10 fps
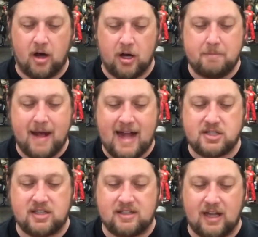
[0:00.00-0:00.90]

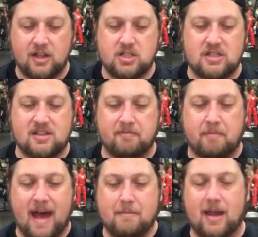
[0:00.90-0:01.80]
unmatched intelligence of
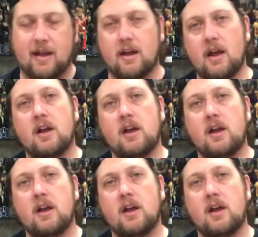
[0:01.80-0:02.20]
Batman.